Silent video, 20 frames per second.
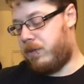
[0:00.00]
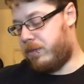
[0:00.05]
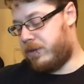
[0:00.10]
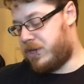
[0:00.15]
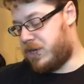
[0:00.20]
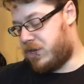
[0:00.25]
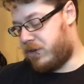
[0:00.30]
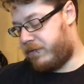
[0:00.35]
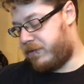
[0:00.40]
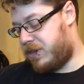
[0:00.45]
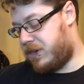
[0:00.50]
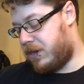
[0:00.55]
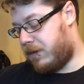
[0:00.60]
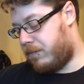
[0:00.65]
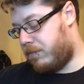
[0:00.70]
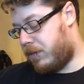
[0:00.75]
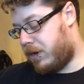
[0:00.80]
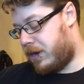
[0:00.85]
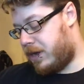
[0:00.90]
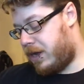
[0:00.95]
which is obviously
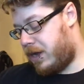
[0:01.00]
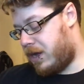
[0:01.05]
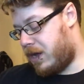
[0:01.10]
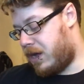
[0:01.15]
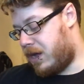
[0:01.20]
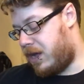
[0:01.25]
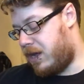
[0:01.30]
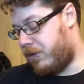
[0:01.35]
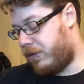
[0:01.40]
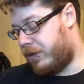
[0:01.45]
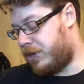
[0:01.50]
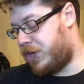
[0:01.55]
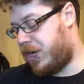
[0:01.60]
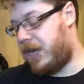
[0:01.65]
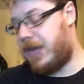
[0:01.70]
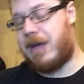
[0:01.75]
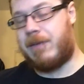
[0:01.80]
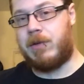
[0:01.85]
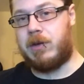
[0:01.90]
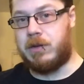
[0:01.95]
done by
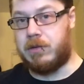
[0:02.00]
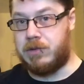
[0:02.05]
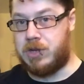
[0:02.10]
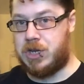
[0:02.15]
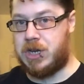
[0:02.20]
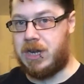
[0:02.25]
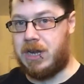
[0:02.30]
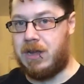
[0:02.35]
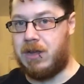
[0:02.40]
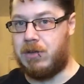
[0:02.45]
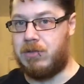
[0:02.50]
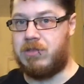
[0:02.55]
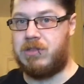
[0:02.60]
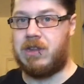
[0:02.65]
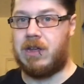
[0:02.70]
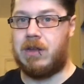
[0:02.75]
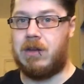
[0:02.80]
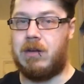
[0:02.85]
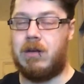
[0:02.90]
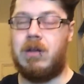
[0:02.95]
Hiroshi Kawaguchi, who's
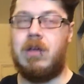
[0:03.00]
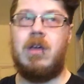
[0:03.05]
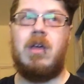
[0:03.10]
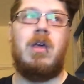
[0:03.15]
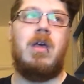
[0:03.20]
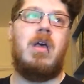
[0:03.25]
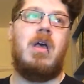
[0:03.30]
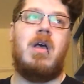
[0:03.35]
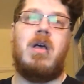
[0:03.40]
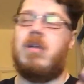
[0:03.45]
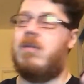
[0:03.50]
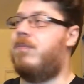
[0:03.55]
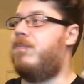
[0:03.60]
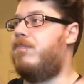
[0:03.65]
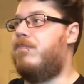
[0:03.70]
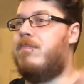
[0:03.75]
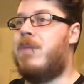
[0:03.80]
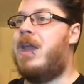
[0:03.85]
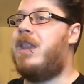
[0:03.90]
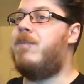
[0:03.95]
done
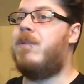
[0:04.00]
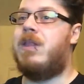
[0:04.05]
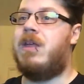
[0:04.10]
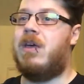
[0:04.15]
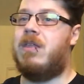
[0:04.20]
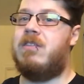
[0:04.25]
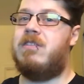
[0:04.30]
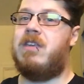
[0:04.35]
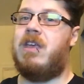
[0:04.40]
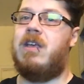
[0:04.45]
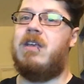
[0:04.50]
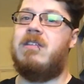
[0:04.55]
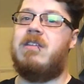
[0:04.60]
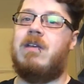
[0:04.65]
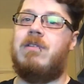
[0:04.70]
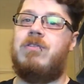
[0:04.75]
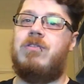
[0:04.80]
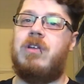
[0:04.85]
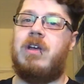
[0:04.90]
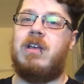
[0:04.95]
many other Sega
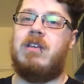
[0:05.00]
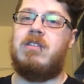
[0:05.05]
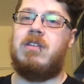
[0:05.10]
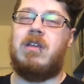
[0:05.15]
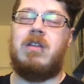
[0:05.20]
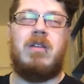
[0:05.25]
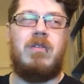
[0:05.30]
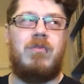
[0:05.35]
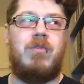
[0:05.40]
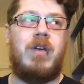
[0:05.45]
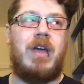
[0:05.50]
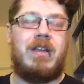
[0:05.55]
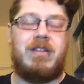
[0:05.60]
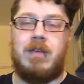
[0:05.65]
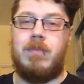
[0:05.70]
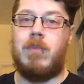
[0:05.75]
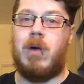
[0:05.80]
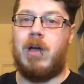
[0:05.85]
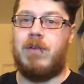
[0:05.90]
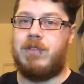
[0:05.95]
soundtracks. In fact,
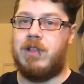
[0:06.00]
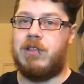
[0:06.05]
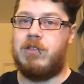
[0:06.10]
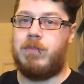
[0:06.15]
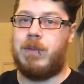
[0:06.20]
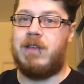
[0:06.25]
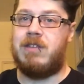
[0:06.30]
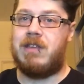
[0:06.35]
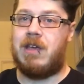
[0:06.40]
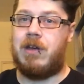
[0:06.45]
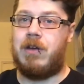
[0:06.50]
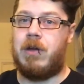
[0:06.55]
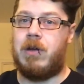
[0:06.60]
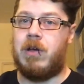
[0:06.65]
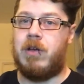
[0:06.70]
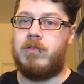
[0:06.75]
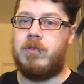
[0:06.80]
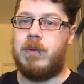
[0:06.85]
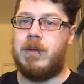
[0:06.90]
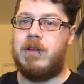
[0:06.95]
he might have done Space Harrier and
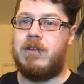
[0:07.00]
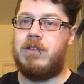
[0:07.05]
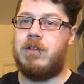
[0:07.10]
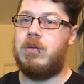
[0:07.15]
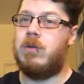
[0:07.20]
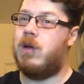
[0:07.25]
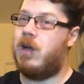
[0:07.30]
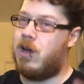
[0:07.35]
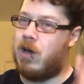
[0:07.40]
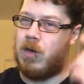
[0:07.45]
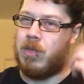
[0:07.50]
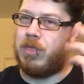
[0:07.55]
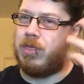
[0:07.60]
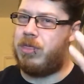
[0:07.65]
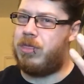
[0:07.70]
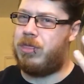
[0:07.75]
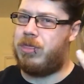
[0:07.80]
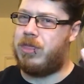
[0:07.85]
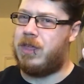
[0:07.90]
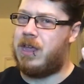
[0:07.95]
Afterburner 2. I can't
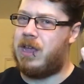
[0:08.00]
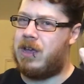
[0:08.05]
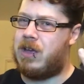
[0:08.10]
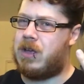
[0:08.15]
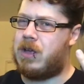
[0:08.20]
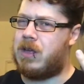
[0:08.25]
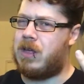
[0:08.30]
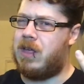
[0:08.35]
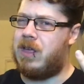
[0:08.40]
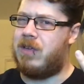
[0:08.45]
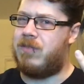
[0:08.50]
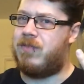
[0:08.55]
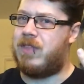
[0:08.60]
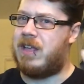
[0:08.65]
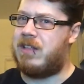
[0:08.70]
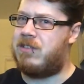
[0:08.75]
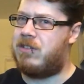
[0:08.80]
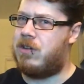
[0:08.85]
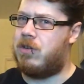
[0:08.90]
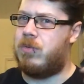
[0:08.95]
think if
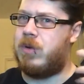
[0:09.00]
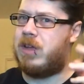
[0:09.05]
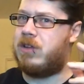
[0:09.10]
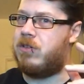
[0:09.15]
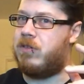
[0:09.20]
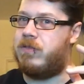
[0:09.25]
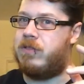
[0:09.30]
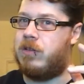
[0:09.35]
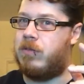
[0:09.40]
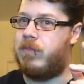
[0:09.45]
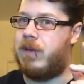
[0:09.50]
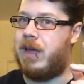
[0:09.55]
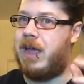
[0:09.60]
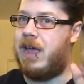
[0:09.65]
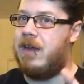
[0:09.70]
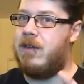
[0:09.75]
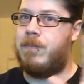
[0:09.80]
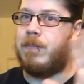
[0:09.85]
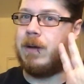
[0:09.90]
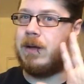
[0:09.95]
that's correct off the top of my
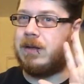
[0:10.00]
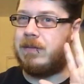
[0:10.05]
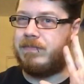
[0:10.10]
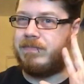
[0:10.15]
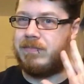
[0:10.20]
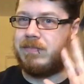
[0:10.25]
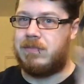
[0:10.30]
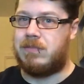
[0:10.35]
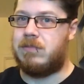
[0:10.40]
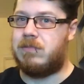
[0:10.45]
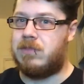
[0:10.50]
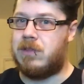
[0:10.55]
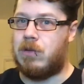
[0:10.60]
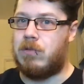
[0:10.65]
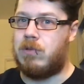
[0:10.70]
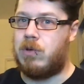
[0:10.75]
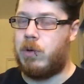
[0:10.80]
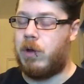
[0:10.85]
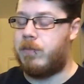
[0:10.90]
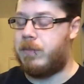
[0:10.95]
head, but
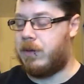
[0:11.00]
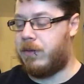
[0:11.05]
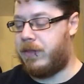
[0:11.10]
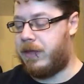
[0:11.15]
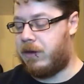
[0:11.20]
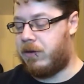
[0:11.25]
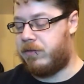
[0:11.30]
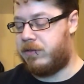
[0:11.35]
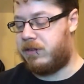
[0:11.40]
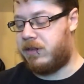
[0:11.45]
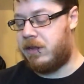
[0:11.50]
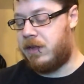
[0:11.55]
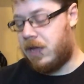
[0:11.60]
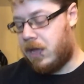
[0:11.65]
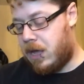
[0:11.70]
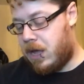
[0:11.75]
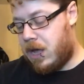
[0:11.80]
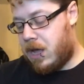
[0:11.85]
don't quote me on that, obviously.